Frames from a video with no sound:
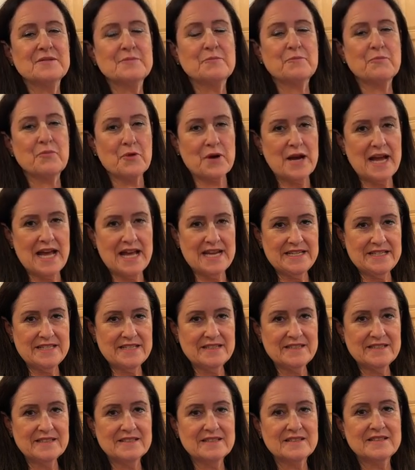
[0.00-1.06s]
Bread
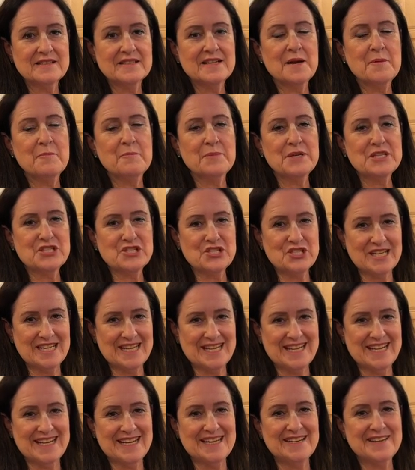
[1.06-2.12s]

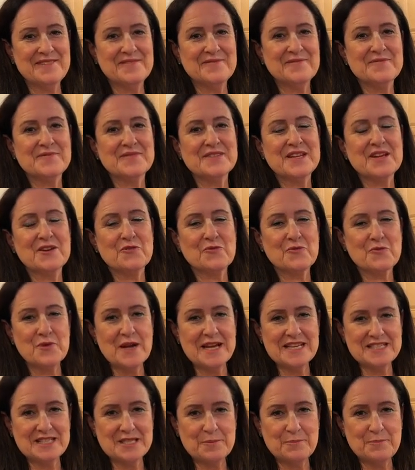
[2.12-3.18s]
Machine
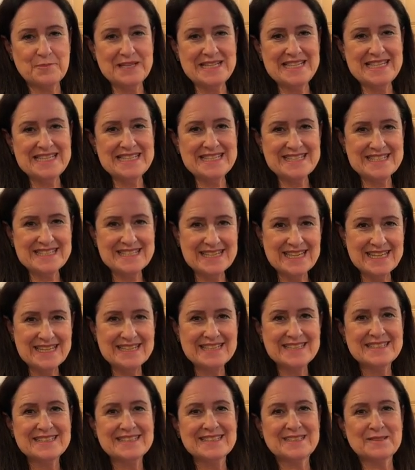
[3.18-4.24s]
Recipes,
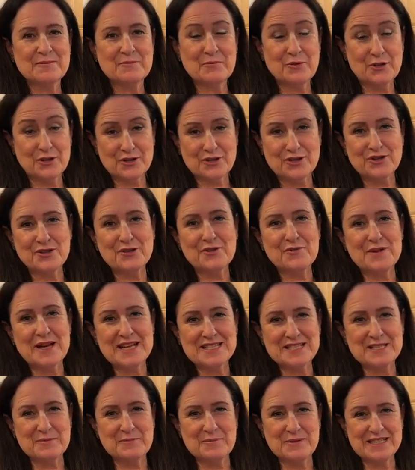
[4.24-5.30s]
plural
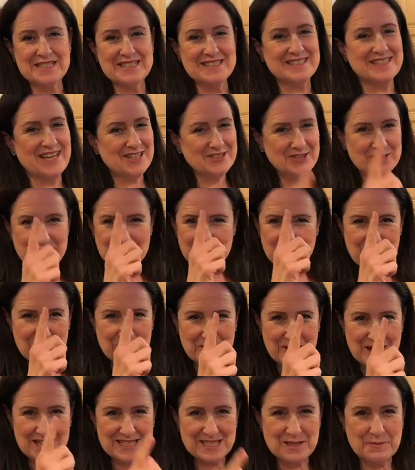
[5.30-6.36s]
recipes, not just one
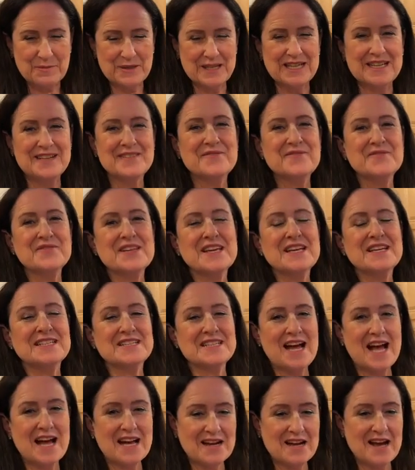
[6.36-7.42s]
recipe,
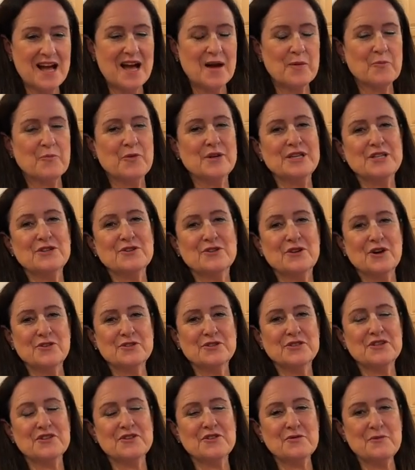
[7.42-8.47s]
.com. When you go
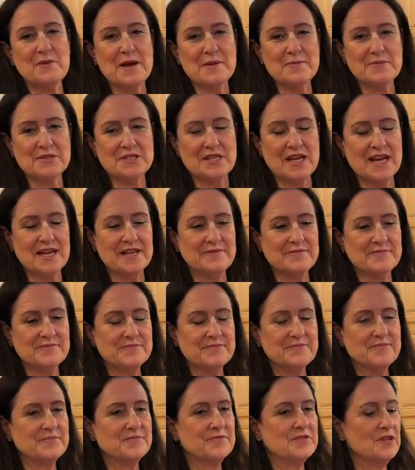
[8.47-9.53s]
to the website,
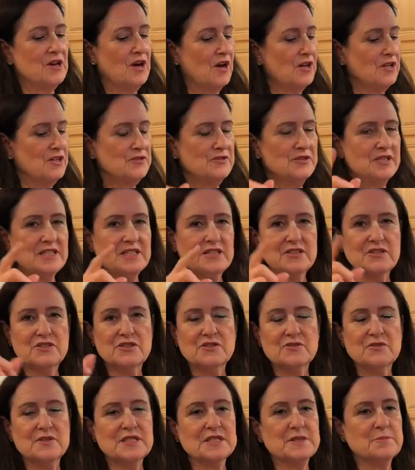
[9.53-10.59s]
all you need to
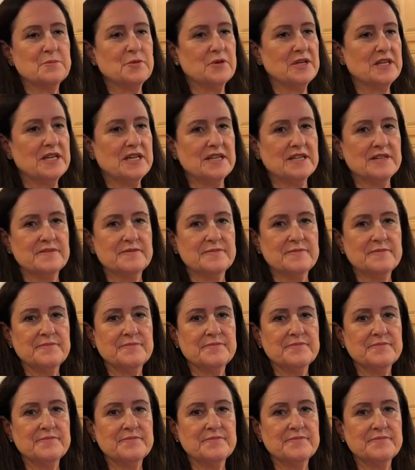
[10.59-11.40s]
do is put in